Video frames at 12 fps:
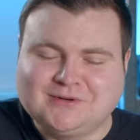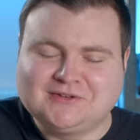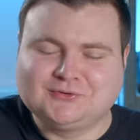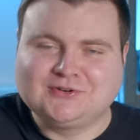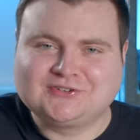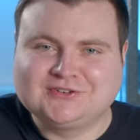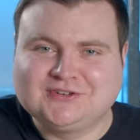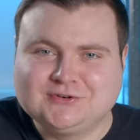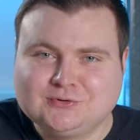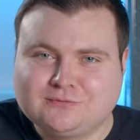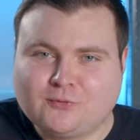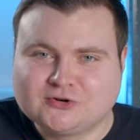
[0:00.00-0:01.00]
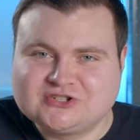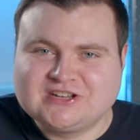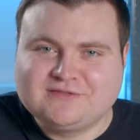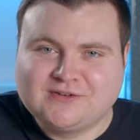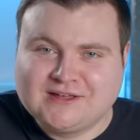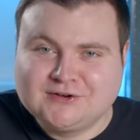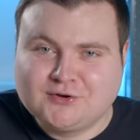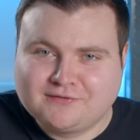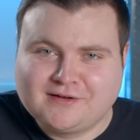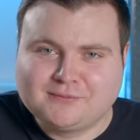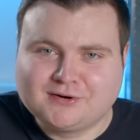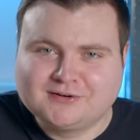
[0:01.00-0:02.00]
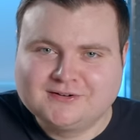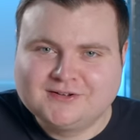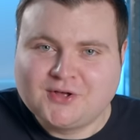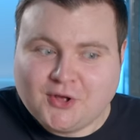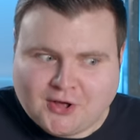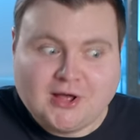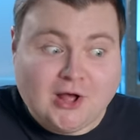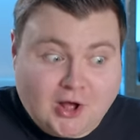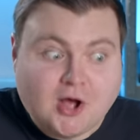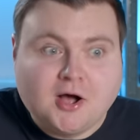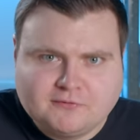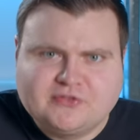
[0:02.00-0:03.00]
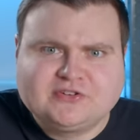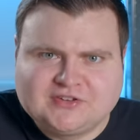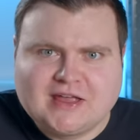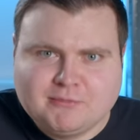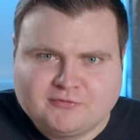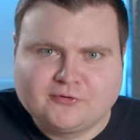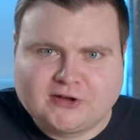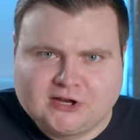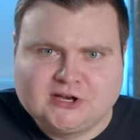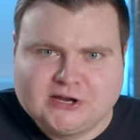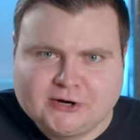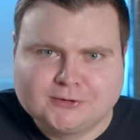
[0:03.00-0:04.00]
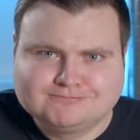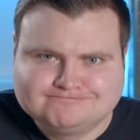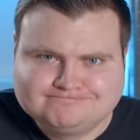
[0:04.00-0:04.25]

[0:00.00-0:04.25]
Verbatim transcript: Razer discontinued Forge TV in November of the same frickin' year.